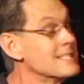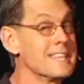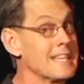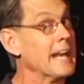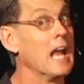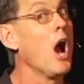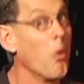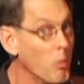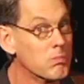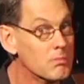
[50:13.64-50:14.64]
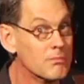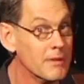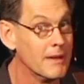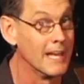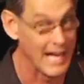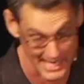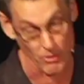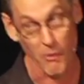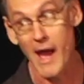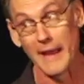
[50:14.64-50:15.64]
He says, "I know, and I
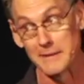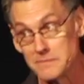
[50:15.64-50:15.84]
know why.